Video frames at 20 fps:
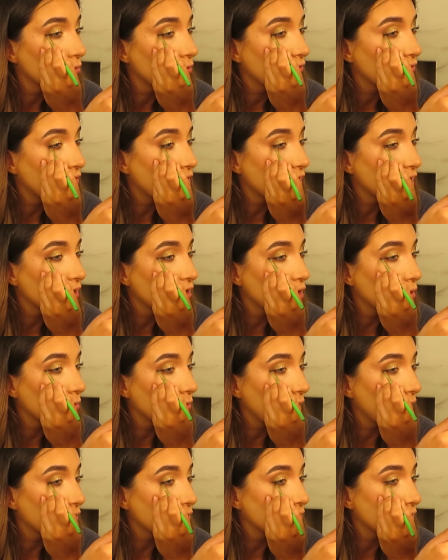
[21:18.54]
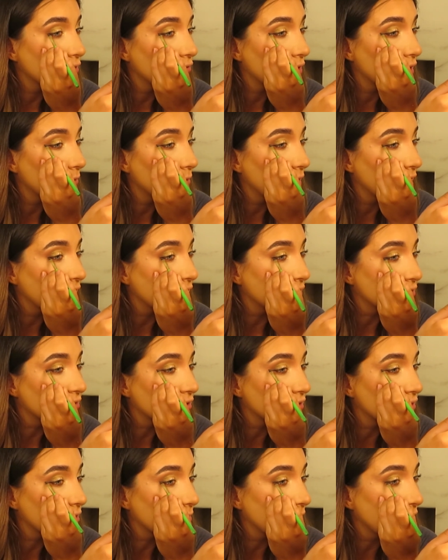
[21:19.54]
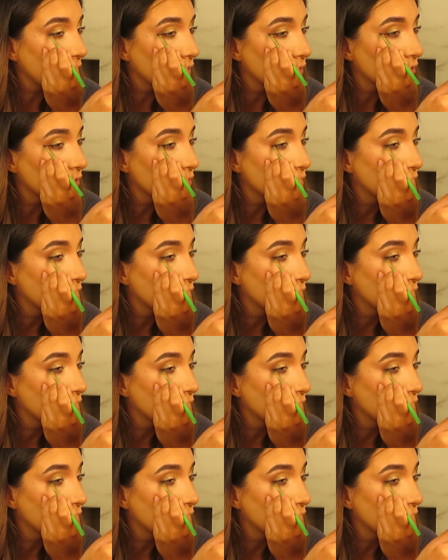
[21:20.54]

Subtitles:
Provided your brows are in the right place, because I mean,